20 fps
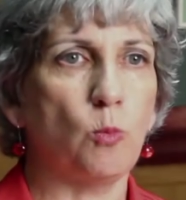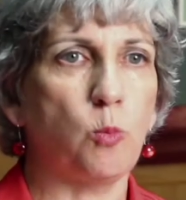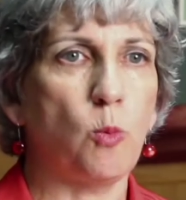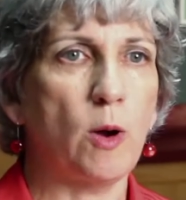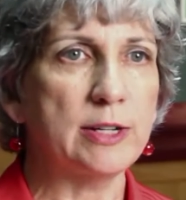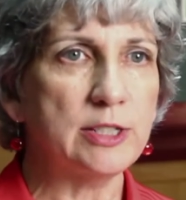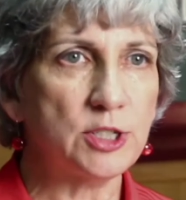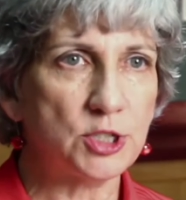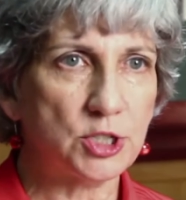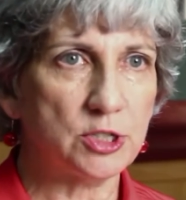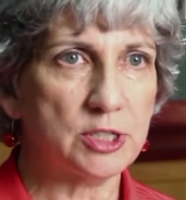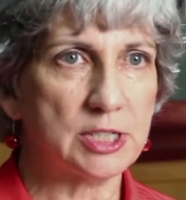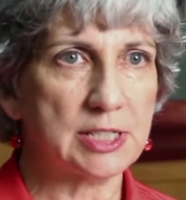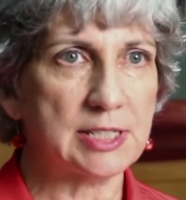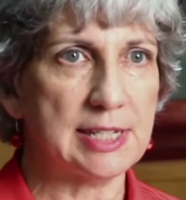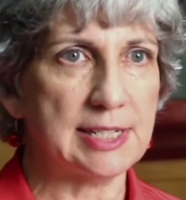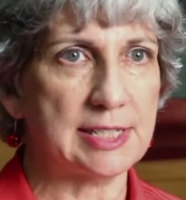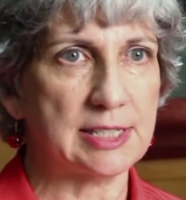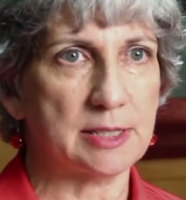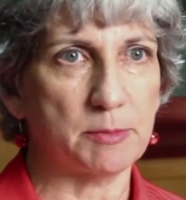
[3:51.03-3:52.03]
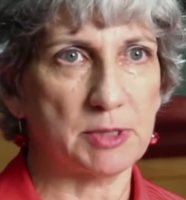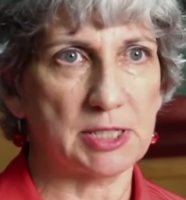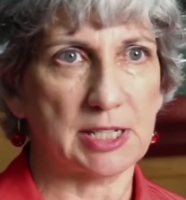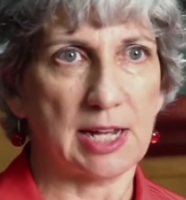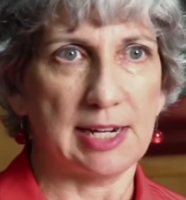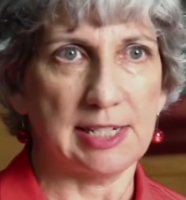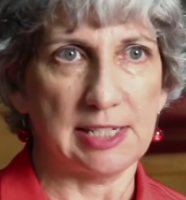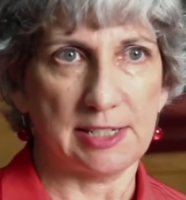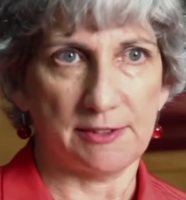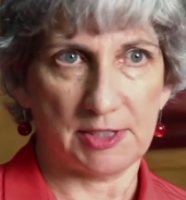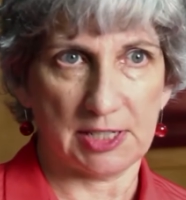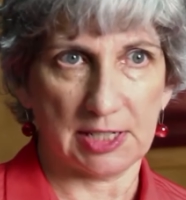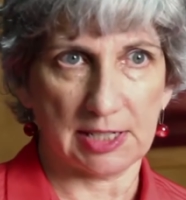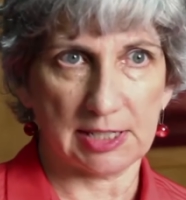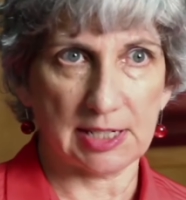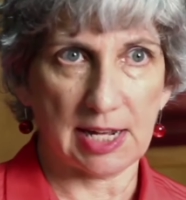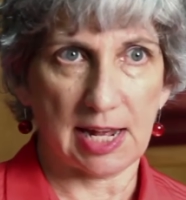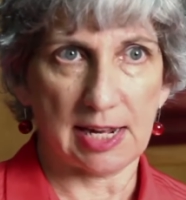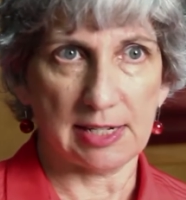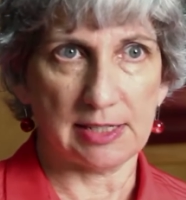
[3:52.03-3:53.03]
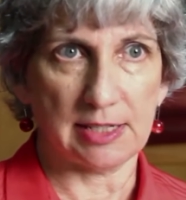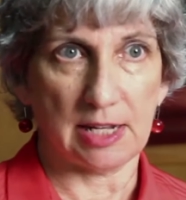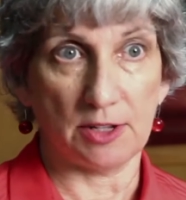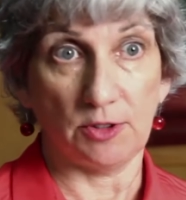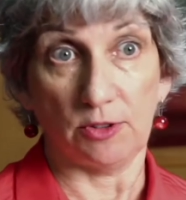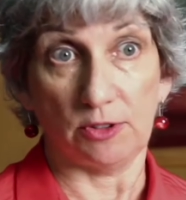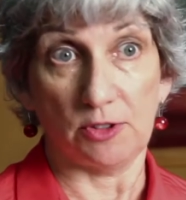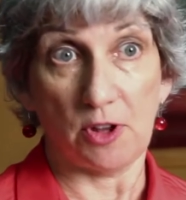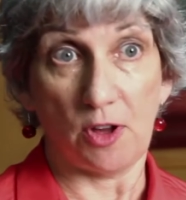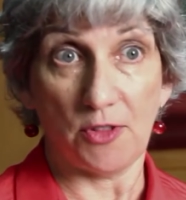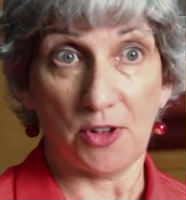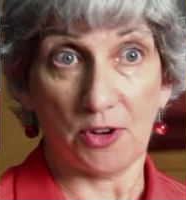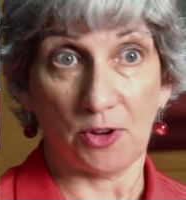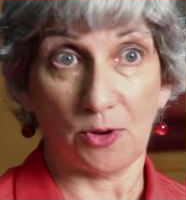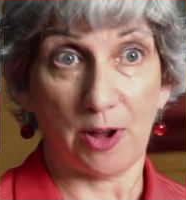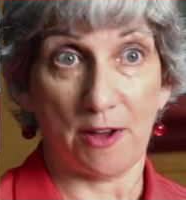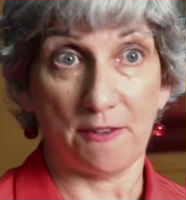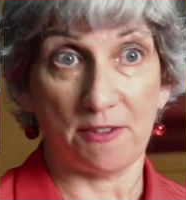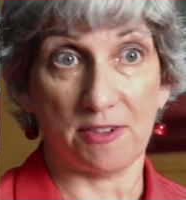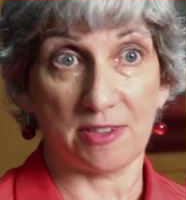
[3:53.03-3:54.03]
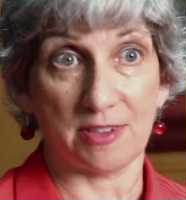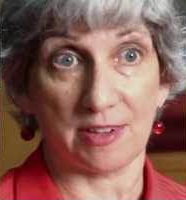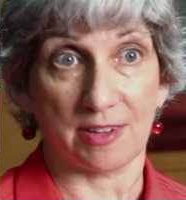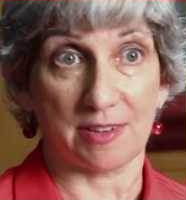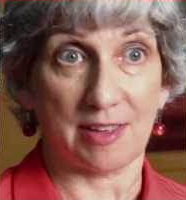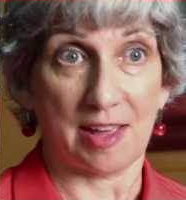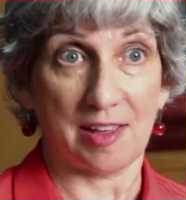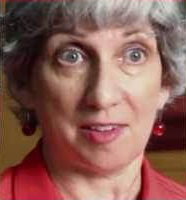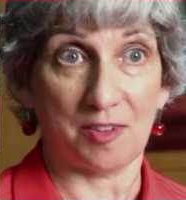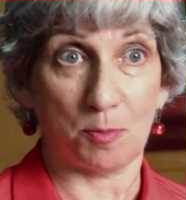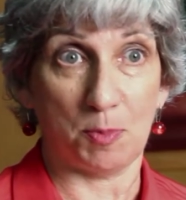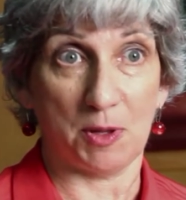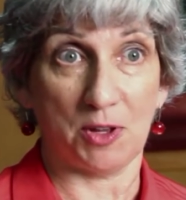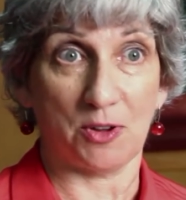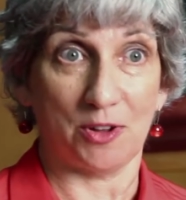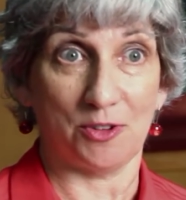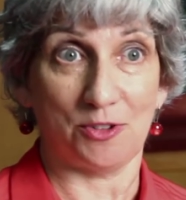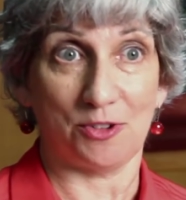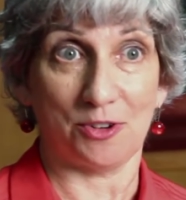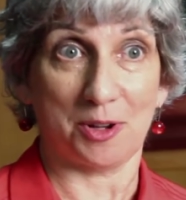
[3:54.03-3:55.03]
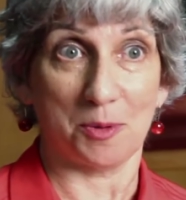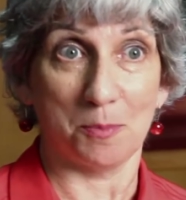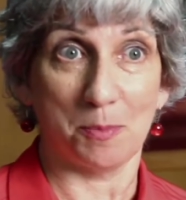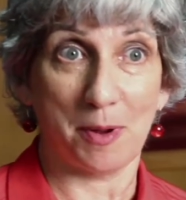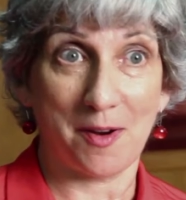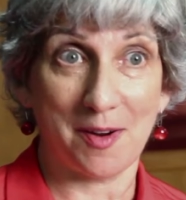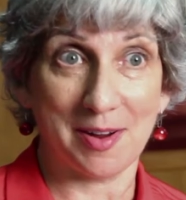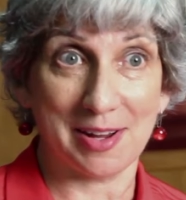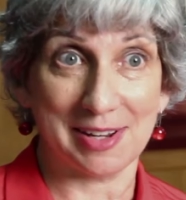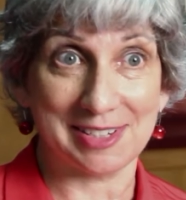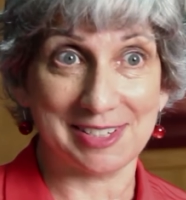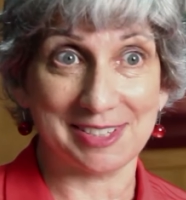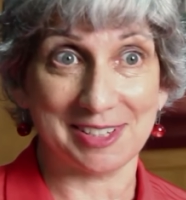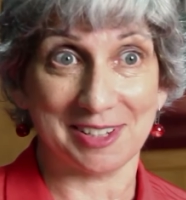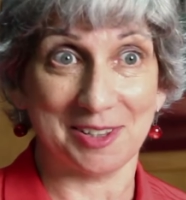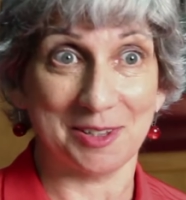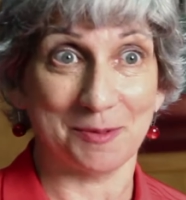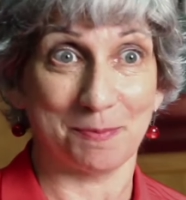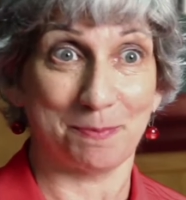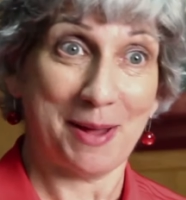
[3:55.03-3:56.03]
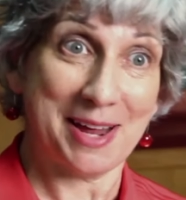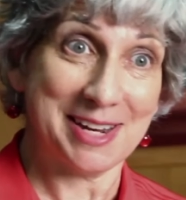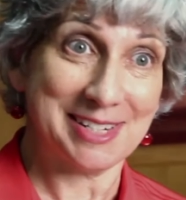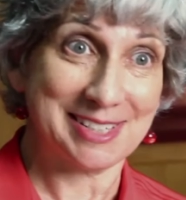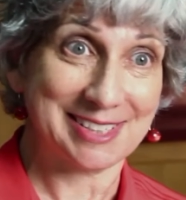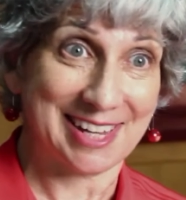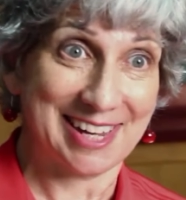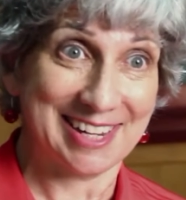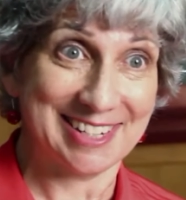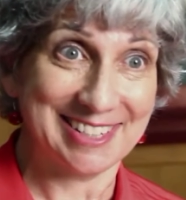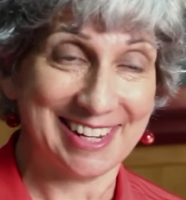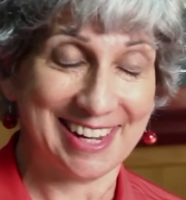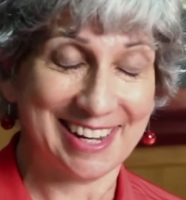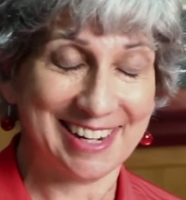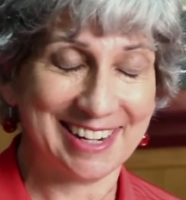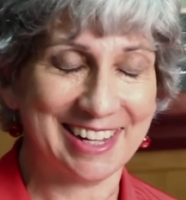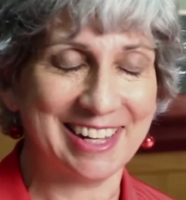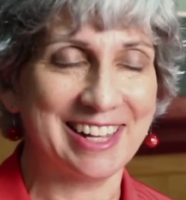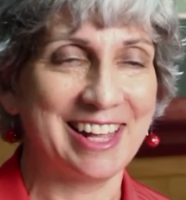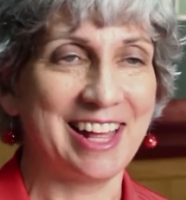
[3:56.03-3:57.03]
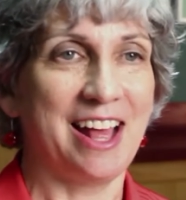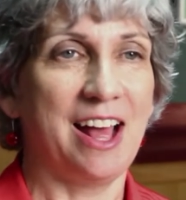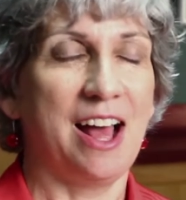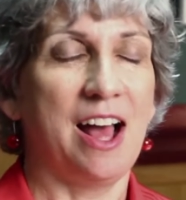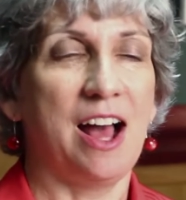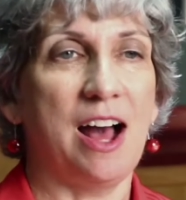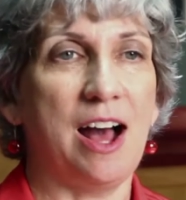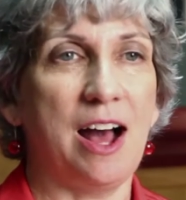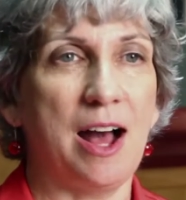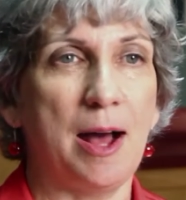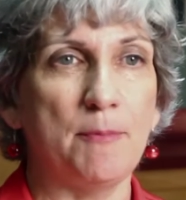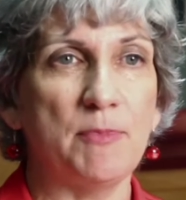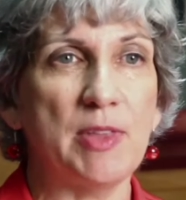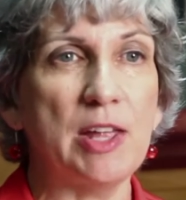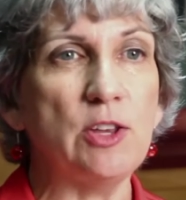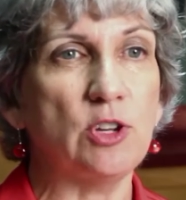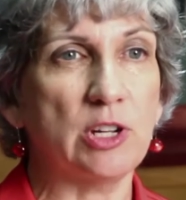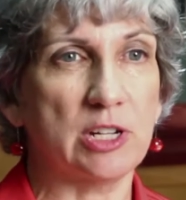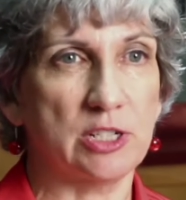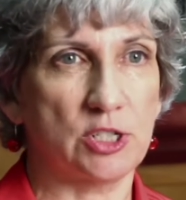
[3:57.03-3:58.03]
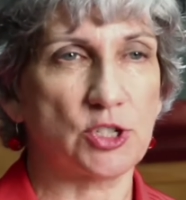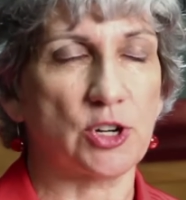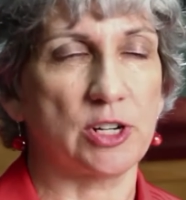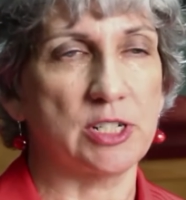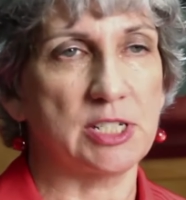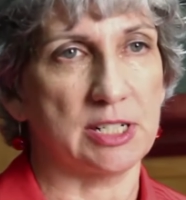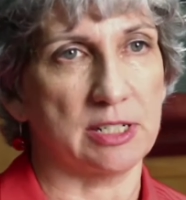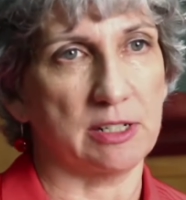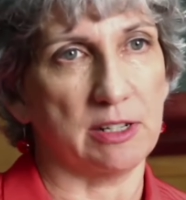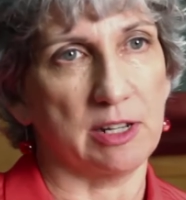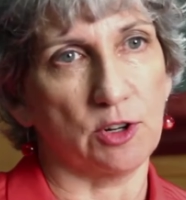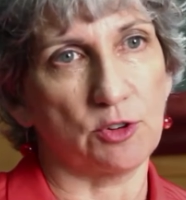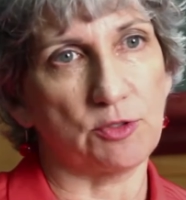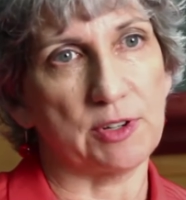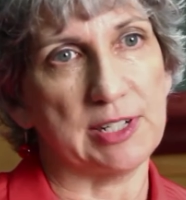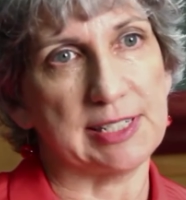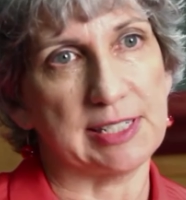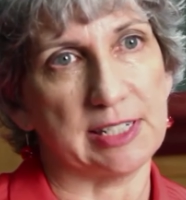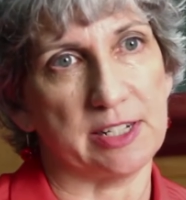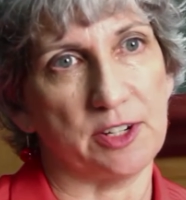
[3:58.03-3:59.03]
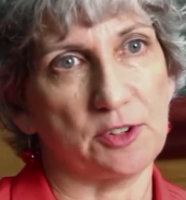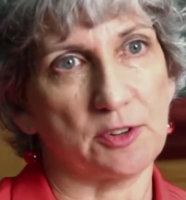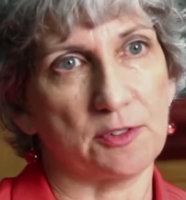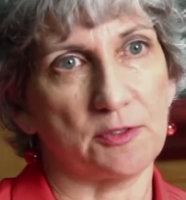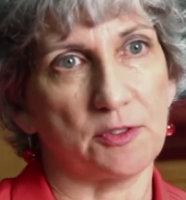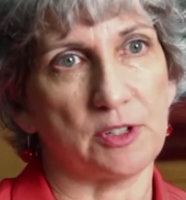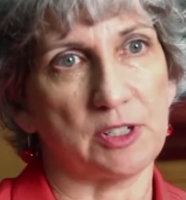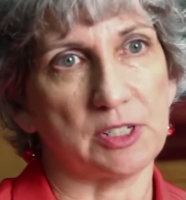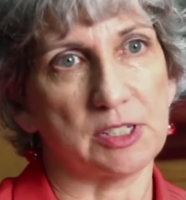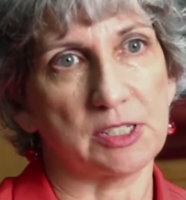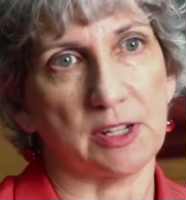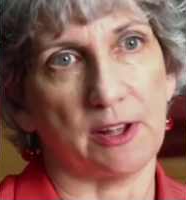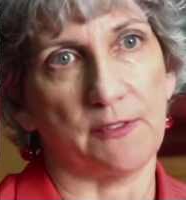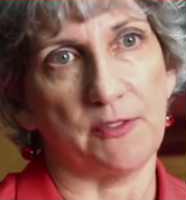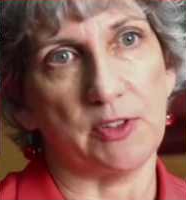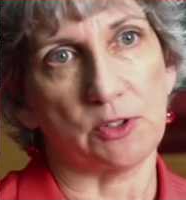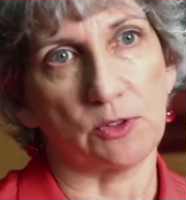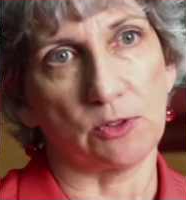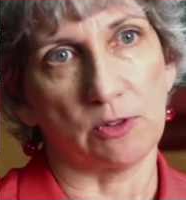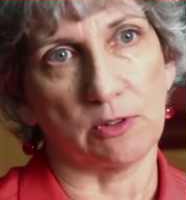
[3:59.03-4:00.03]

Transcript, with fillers: Once you see some signs of success, and you'll know that you have success because you're comparing it to the baseline data, um, then you could start to increase the intervals of the,